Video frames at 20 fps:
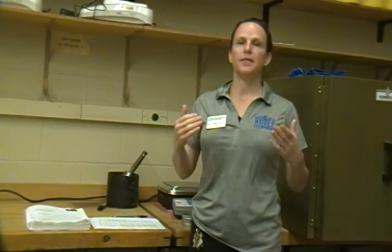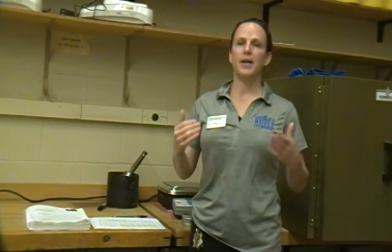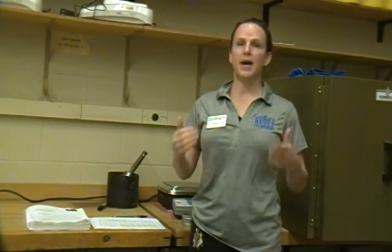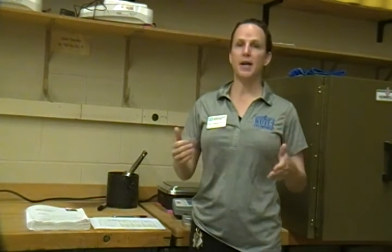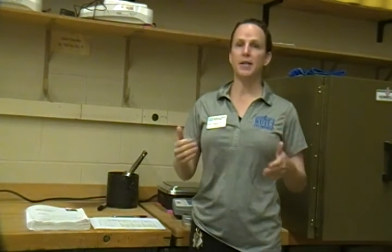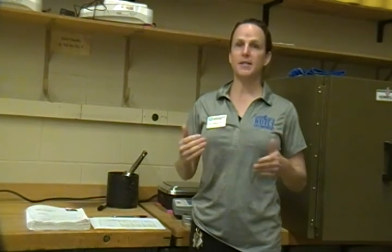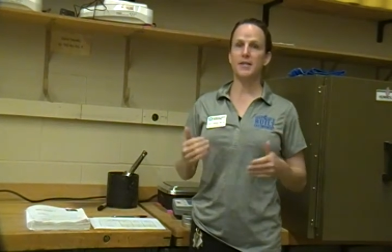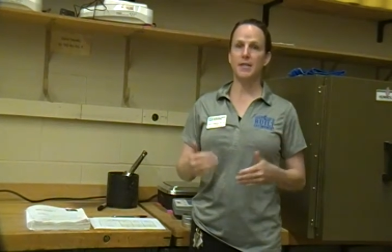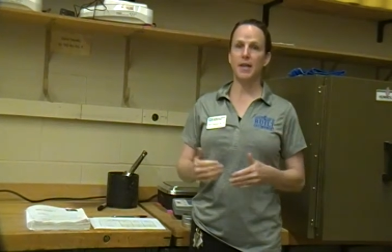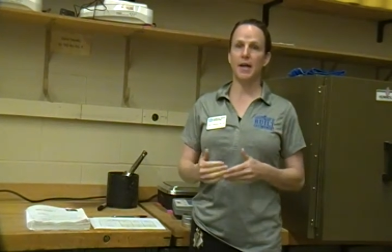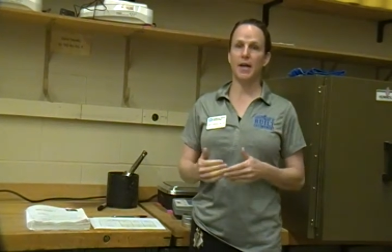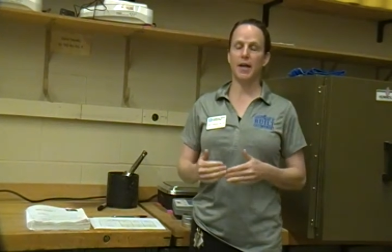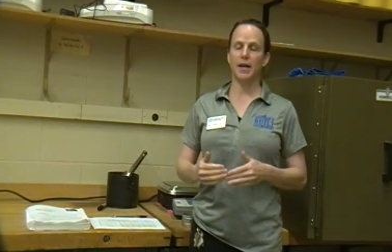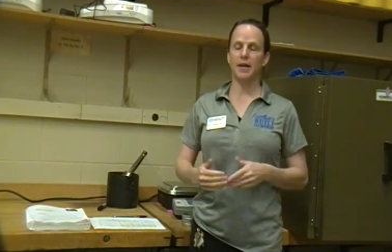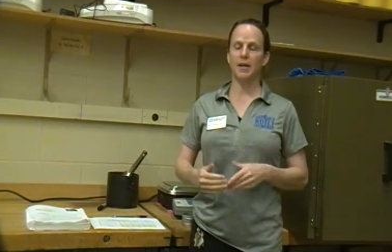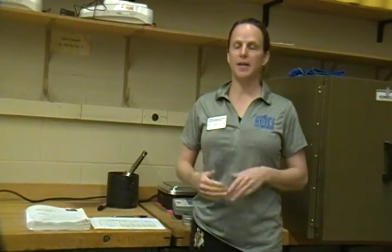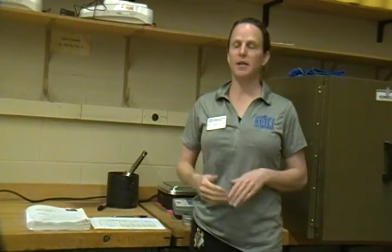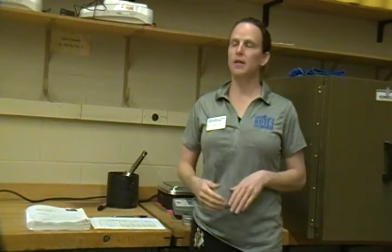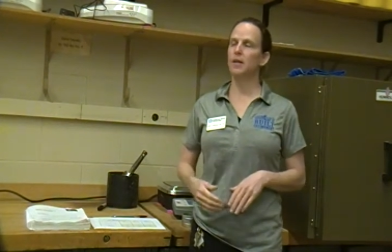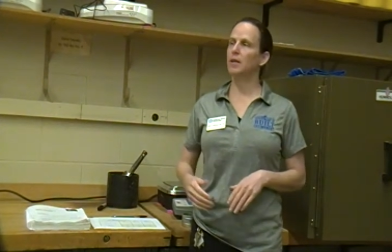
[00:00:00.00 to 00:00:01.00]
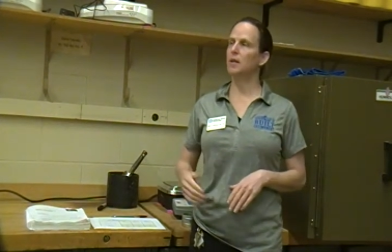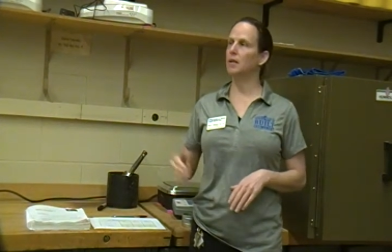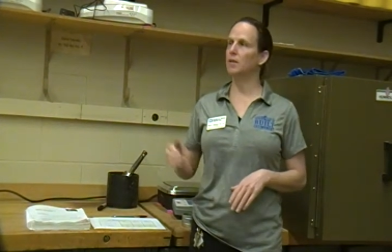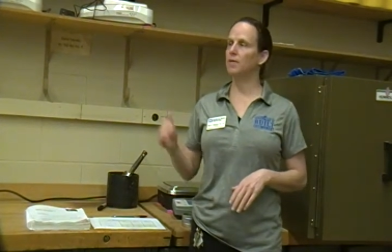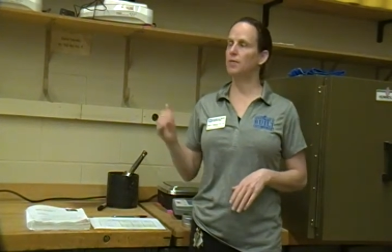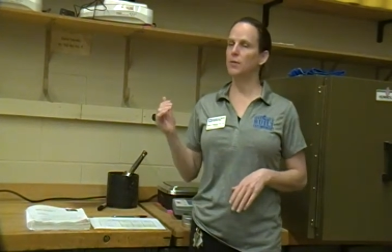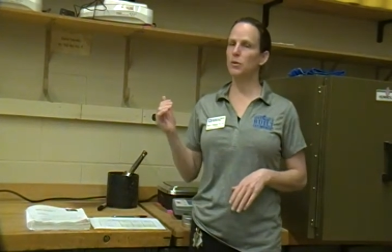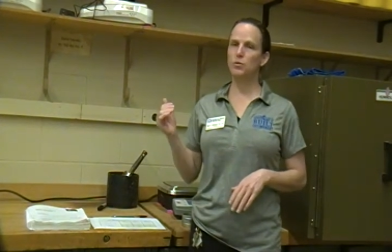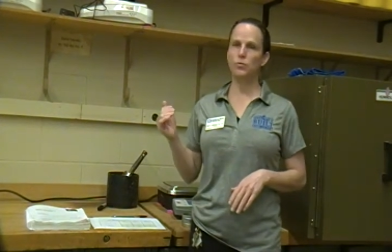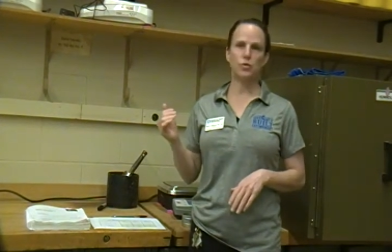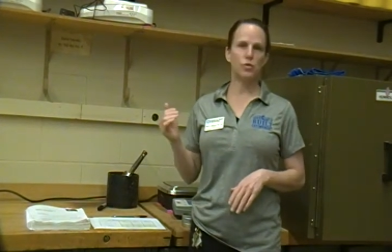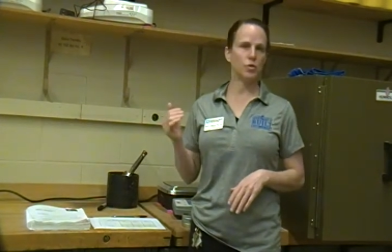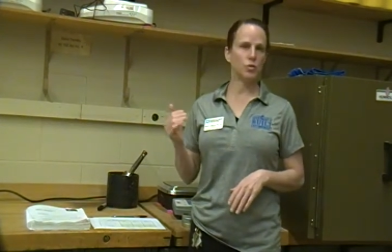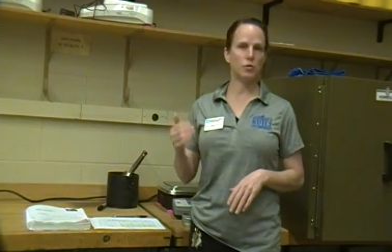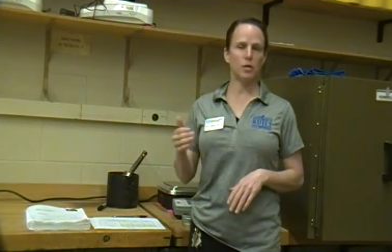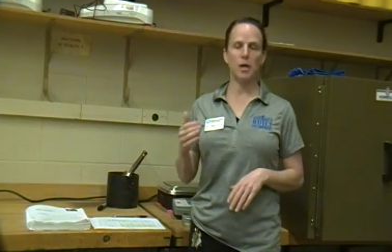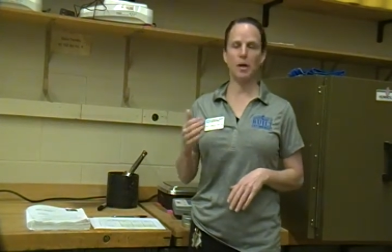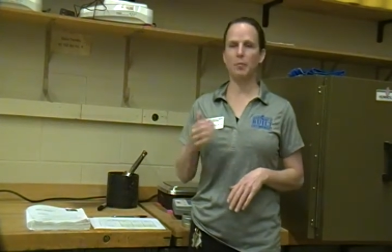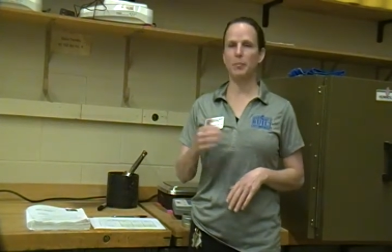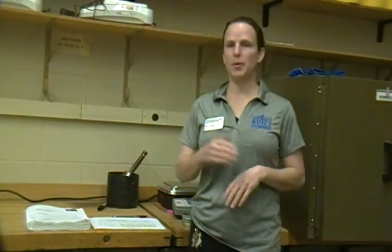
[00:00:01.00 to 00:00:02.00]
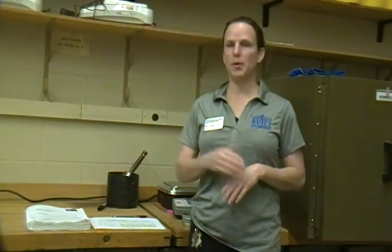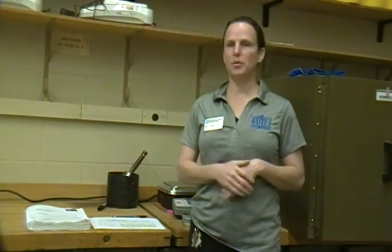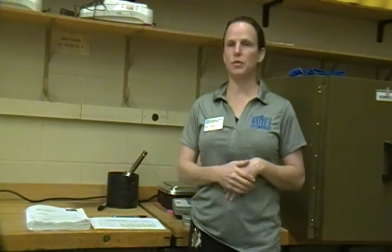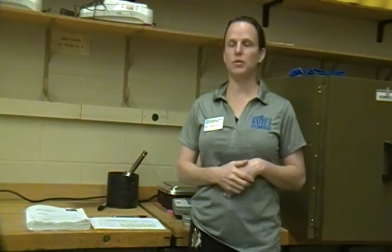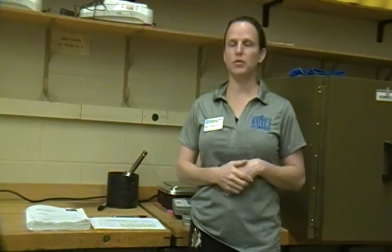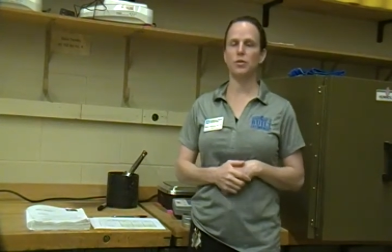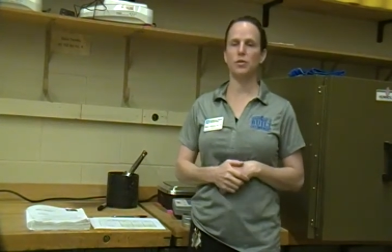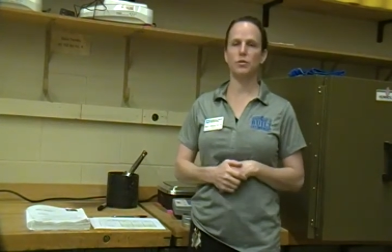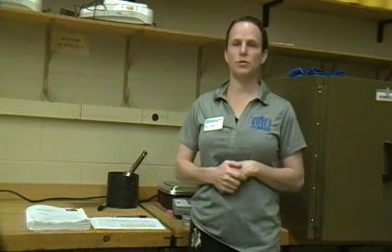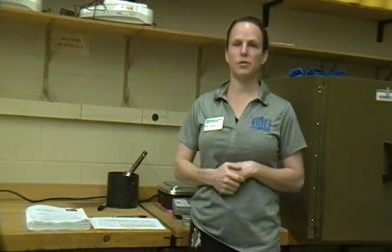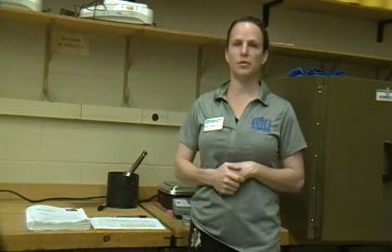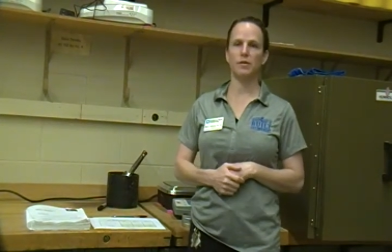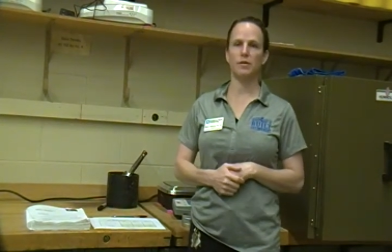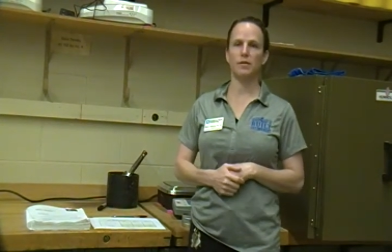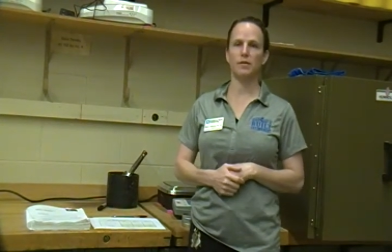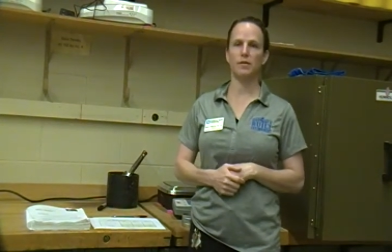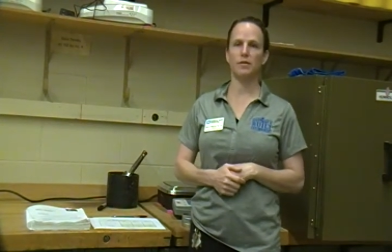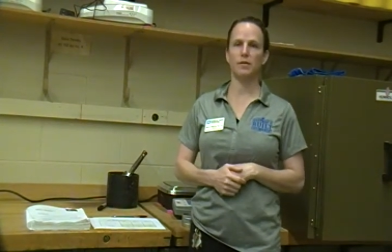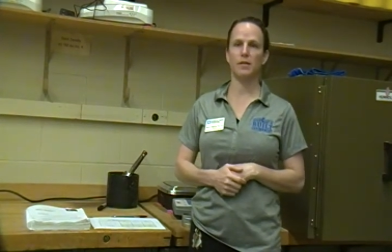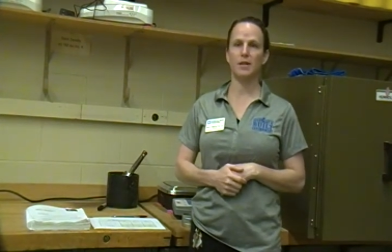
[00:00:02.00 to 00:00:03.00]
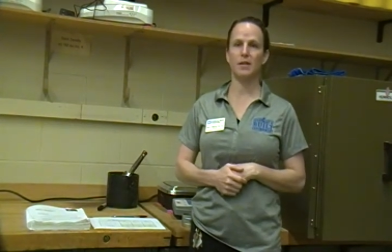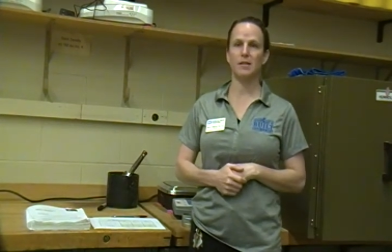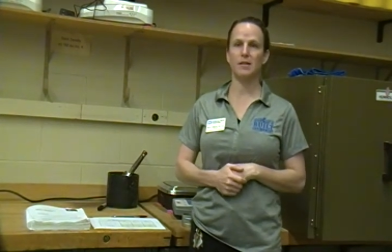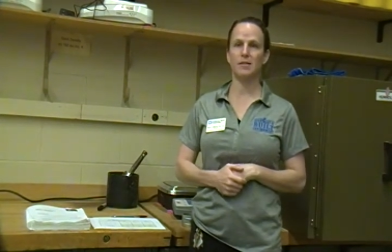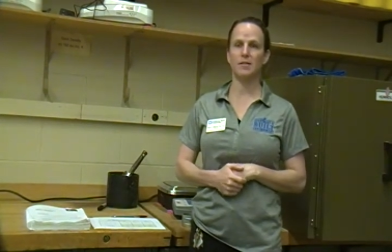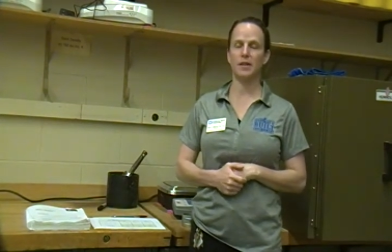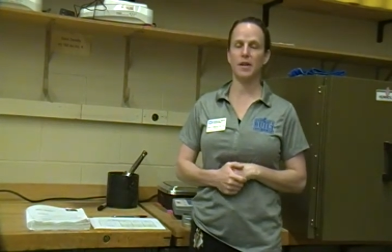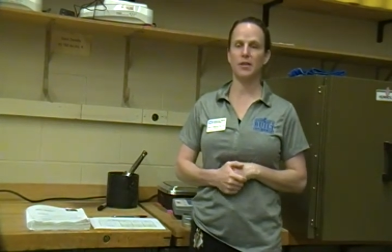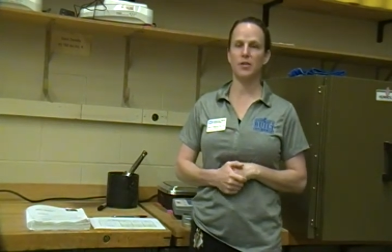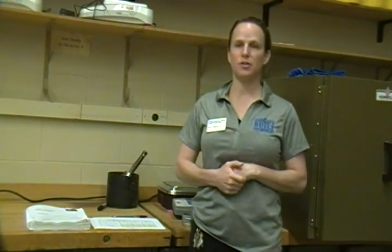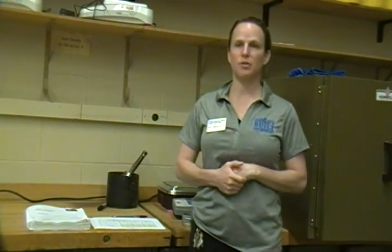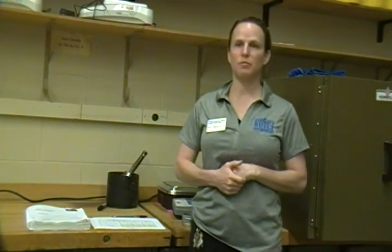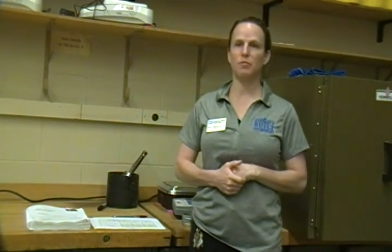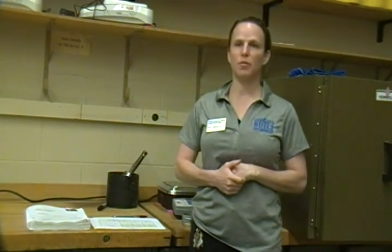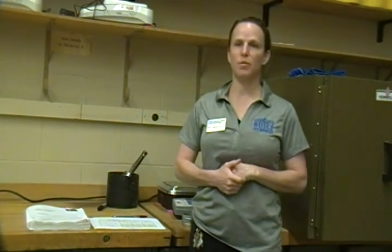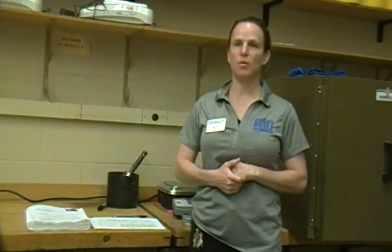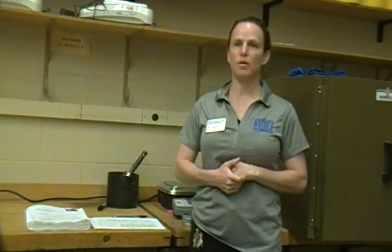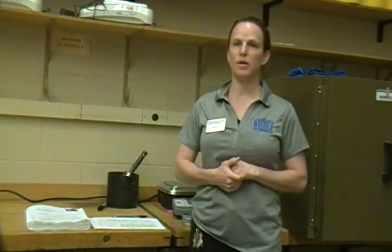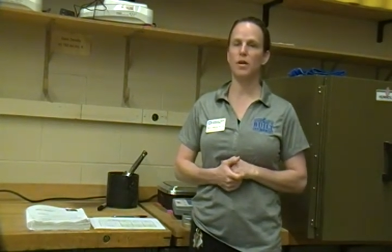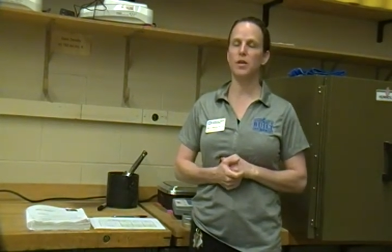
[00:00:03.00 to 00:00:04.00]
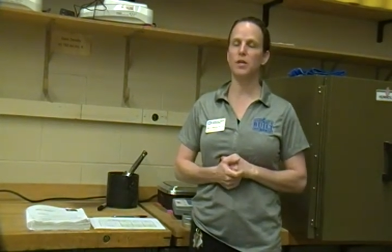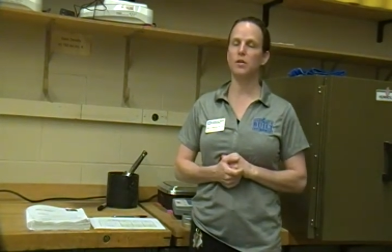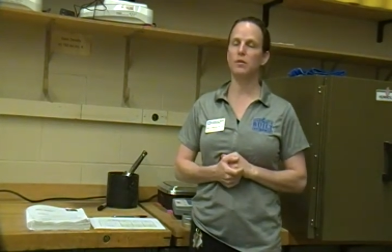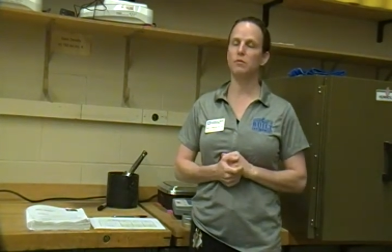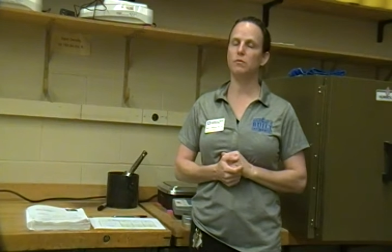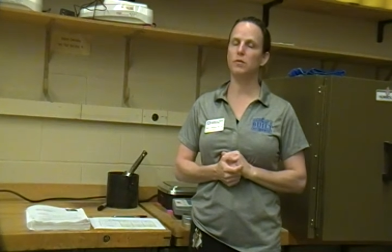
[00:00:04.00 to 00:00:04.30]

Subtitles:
that said, if you do not post to the discussion board,